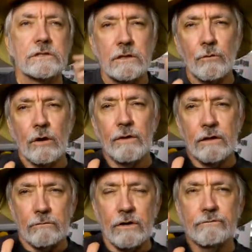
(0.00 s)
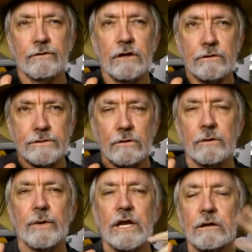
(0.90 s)
somewhere about three feet or so,
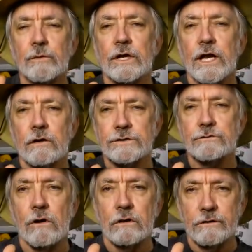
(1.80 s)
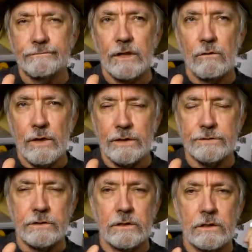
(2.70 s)
depending upon how strong the flow
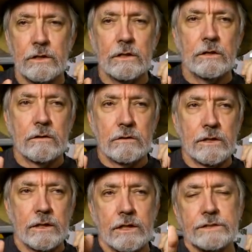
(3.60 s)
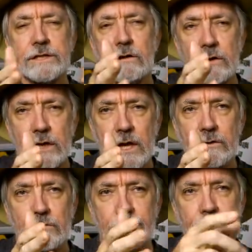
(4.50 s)
is. In this area, I
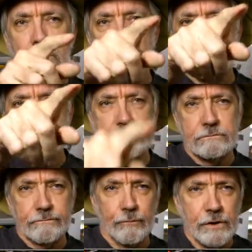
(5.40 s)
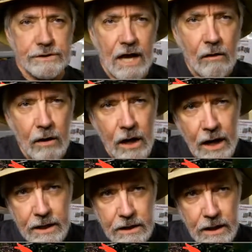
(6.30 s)
know the flow was, was how
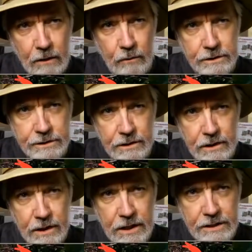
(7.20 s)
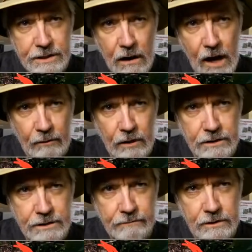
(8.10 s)
high? It was this high
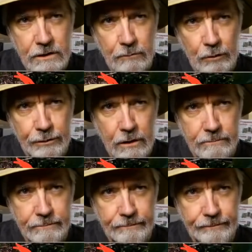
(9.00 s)
relative to the boulder.